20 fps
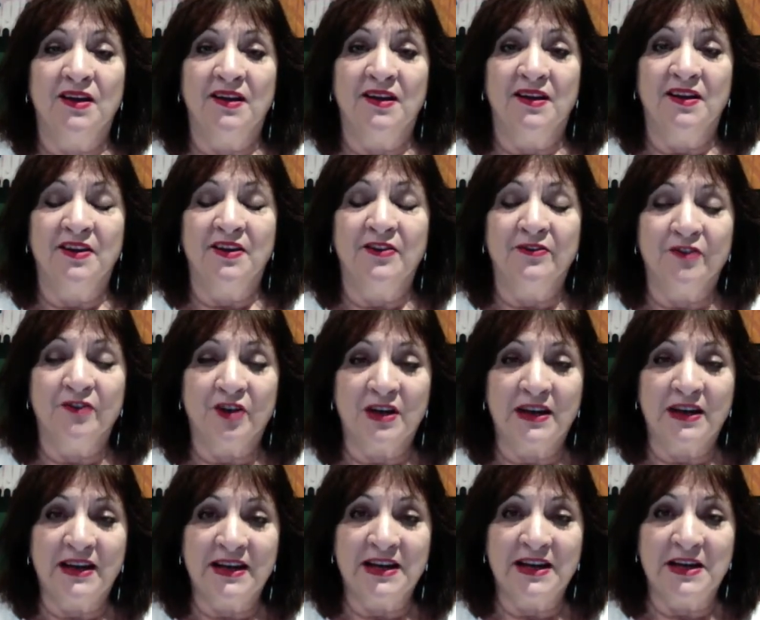You've got to
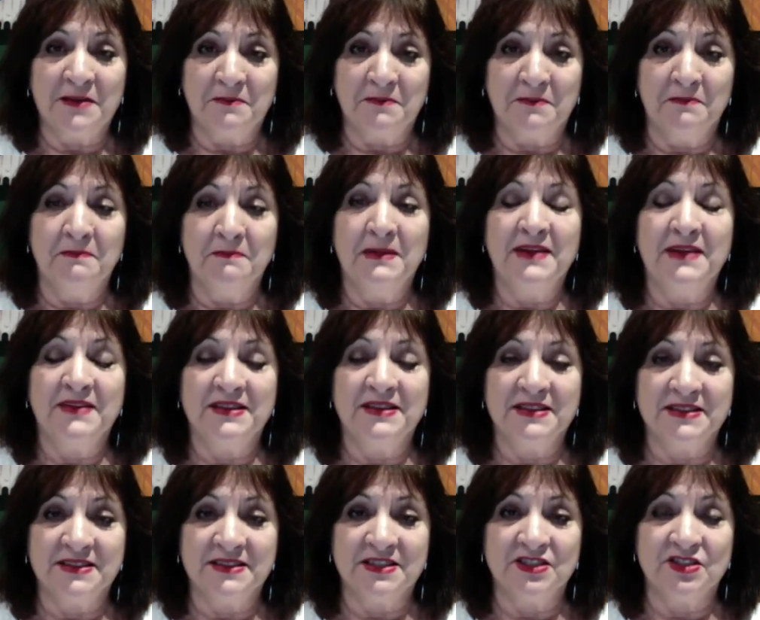let him make the
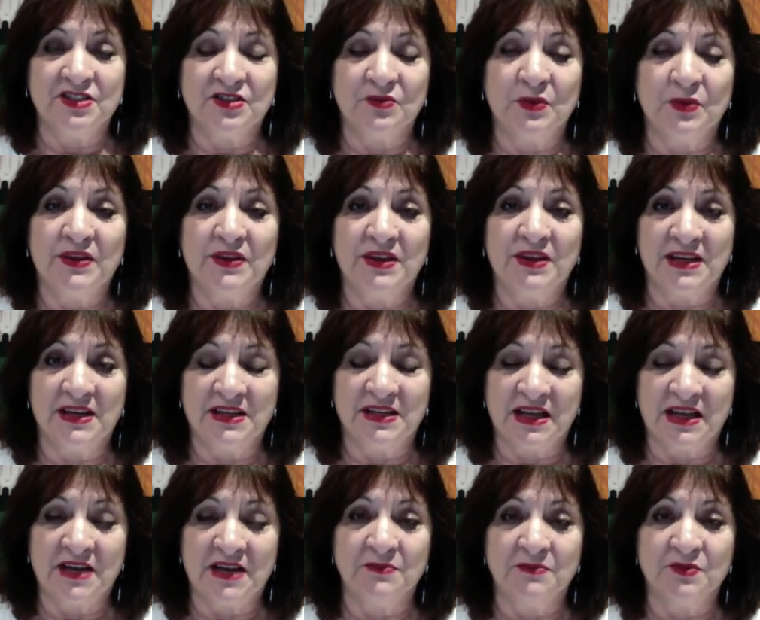decision whether he
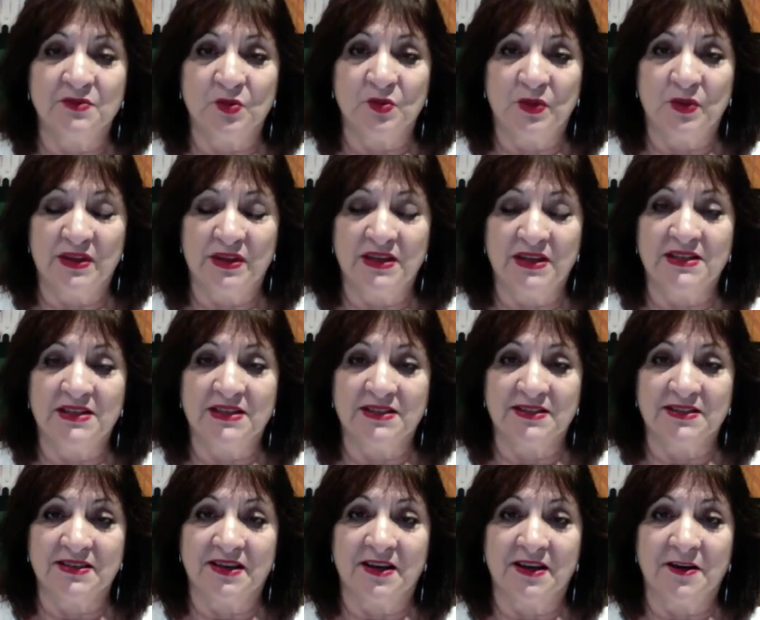comes or whether he
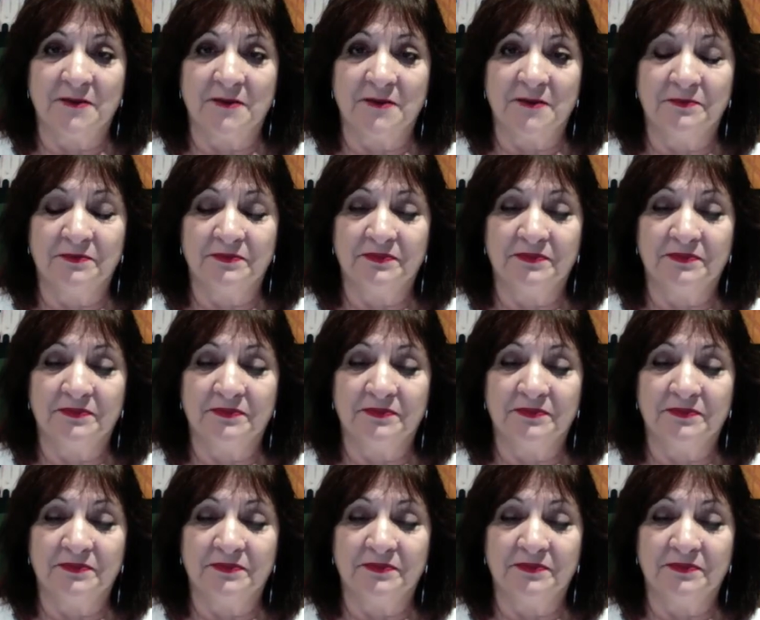doesn't come.